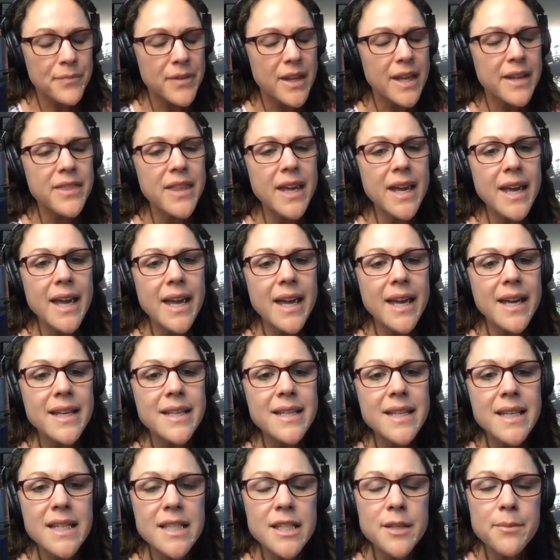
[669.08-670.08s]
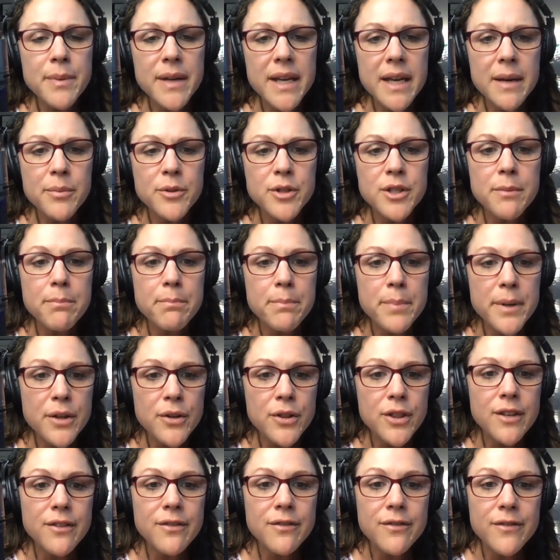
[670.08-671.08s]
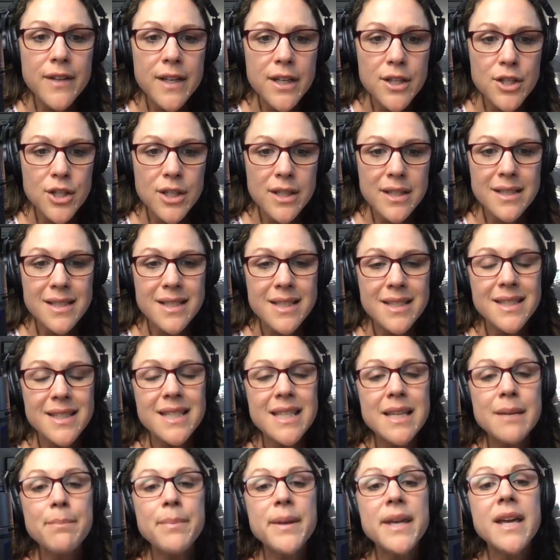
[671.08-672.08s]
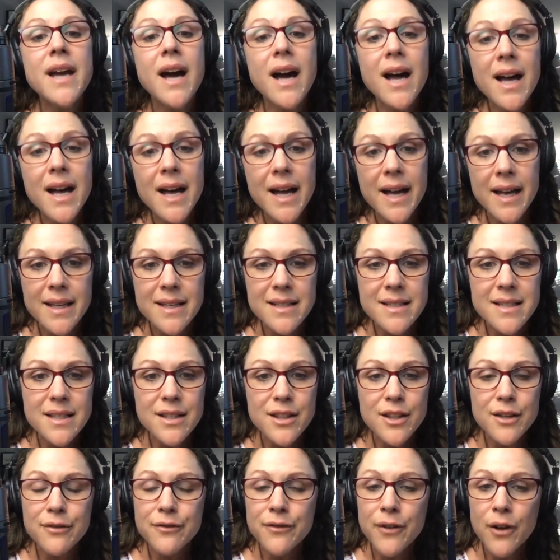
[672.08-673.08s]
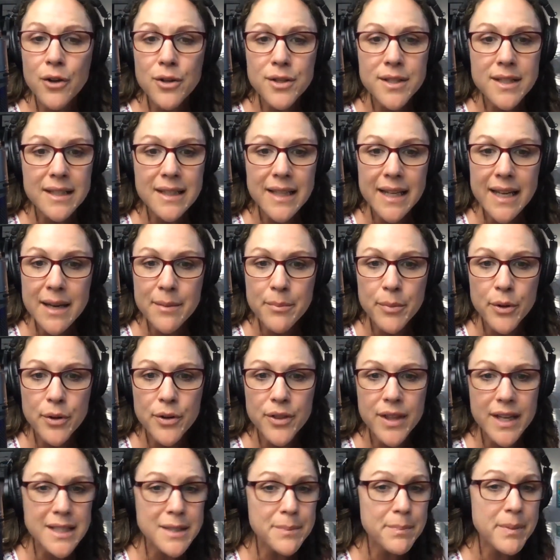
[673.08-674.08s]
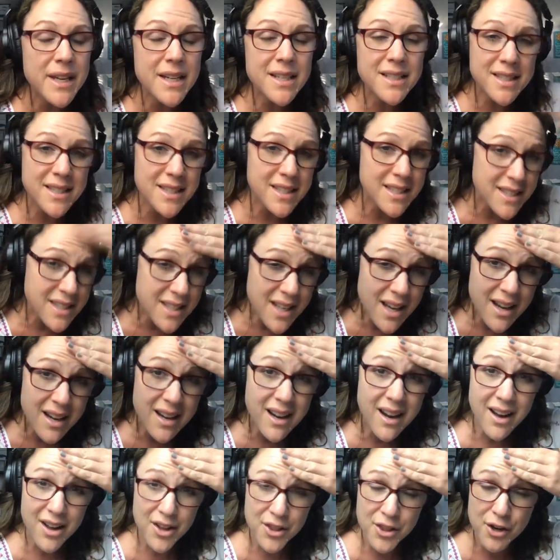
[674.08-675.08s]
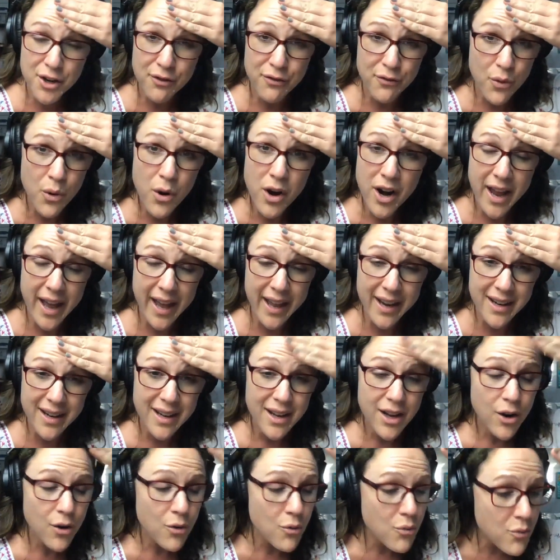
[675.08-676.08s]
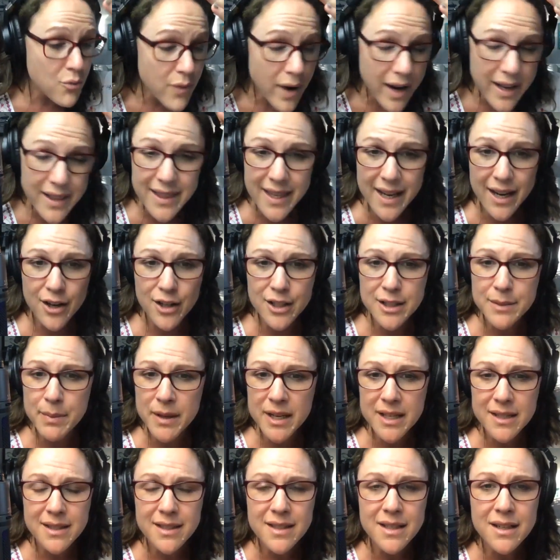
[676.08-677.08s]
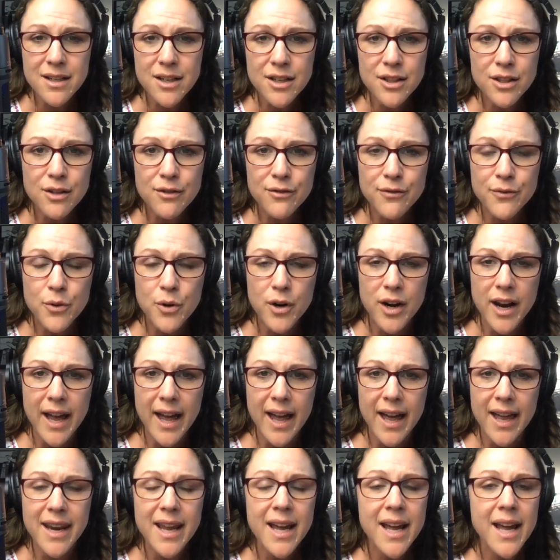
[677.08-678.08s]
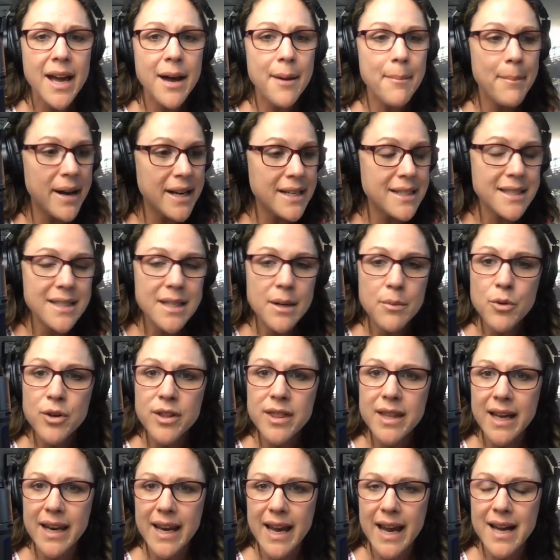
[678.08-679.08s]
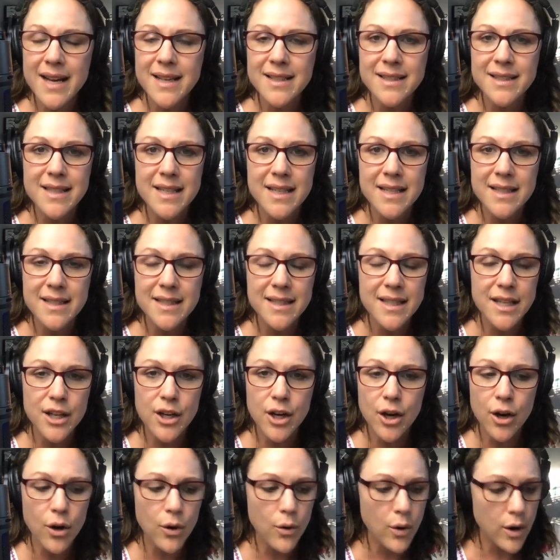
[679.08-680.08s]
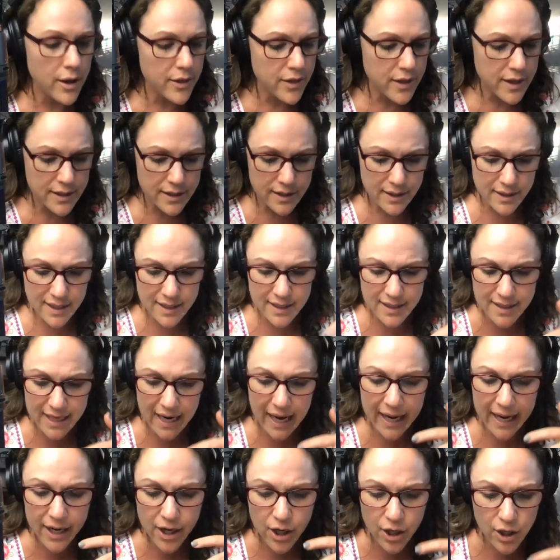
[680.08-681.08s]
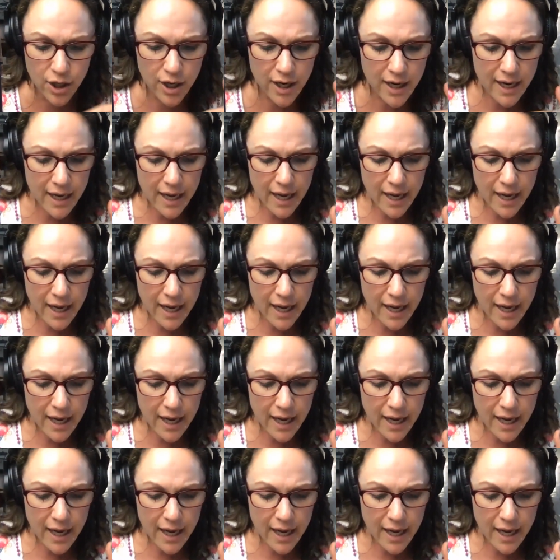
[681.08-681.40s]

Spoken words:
They need to be able to build the vision to see beyond the false label that's being stuck on their forehead right there. It's being stuck on their forehead by someone that has this, this entire